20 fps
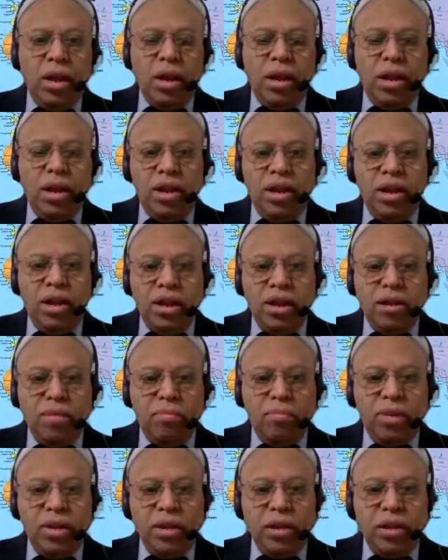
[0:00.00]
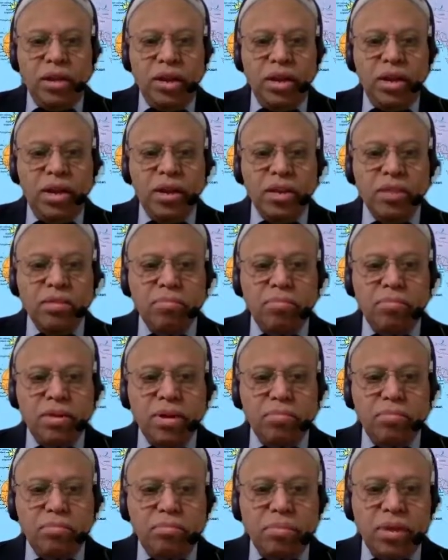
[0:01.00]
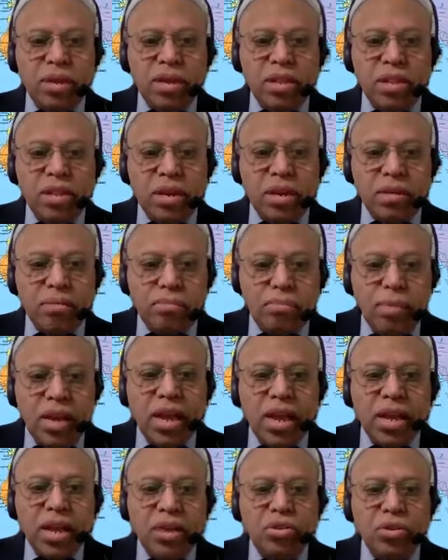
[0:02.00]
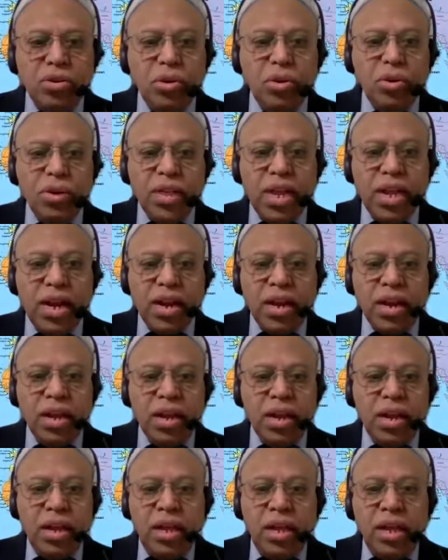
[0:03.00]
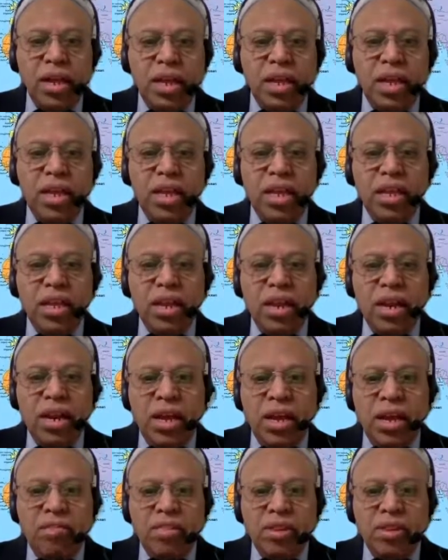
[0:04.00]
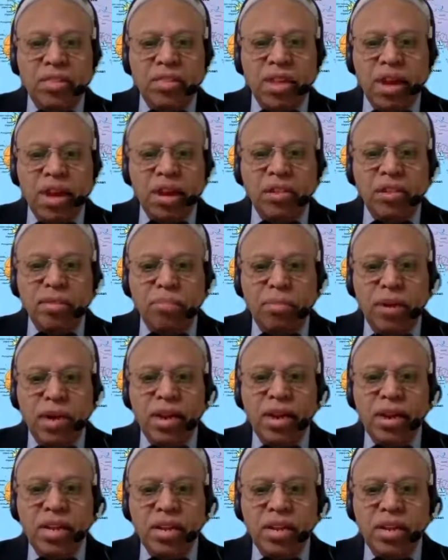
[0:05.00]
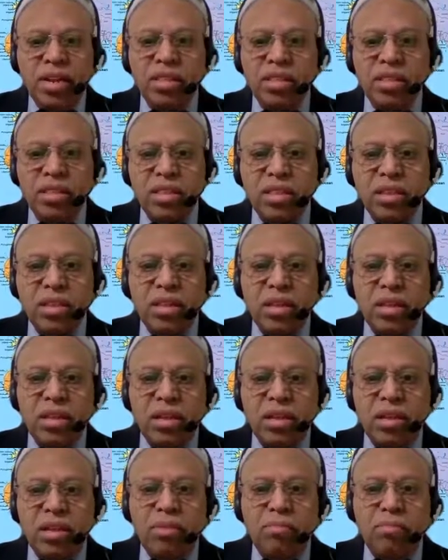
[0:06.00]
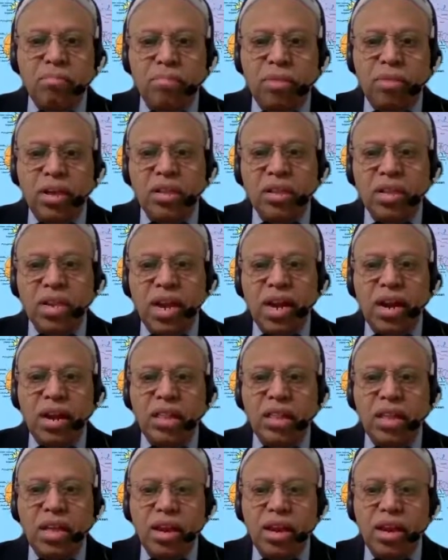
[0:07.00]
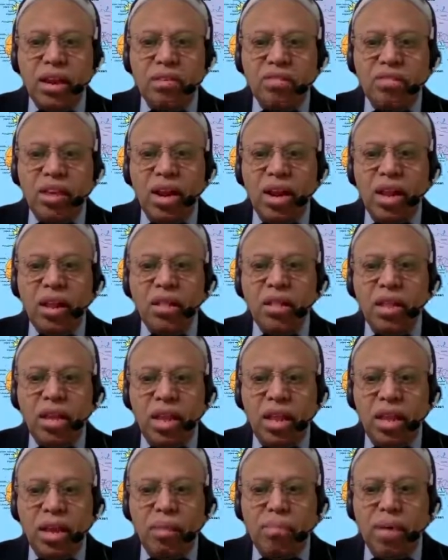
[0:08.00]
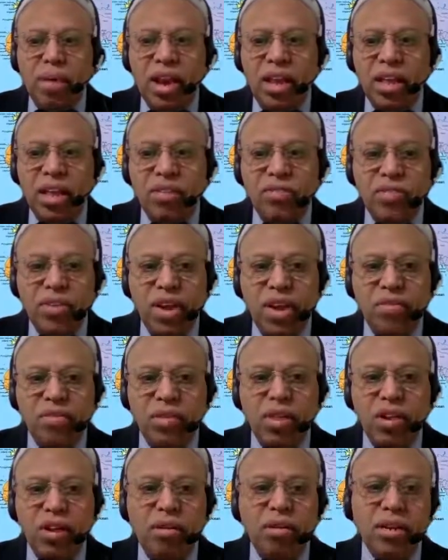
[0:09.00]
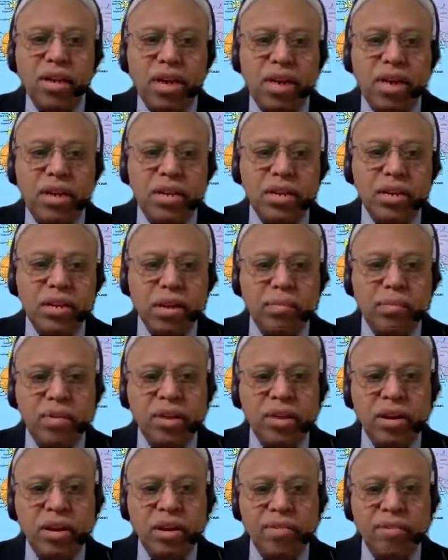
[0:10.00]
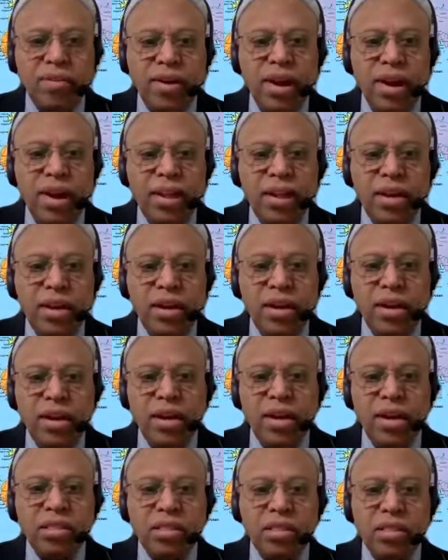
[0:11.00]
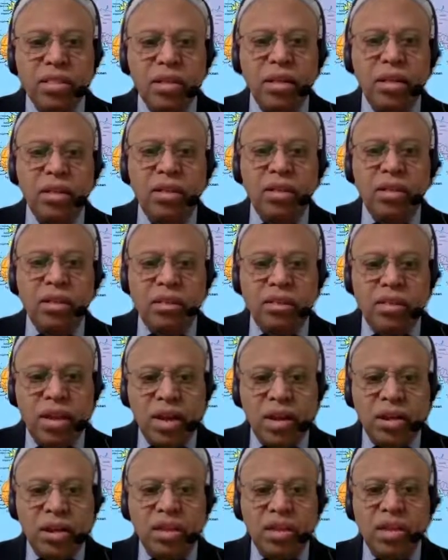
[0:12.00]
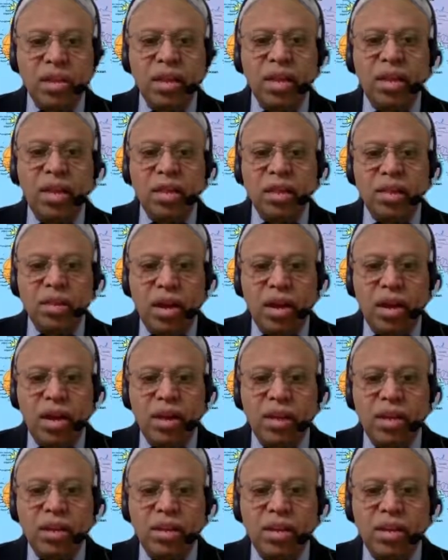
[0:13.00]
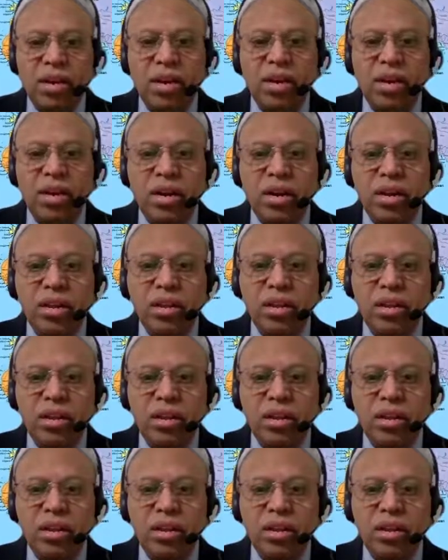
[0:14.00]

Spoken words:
Leaders must make sure that each and every sex minorities must get their shares in a balanced way without any discrimination of religion, race, sex, color, gender,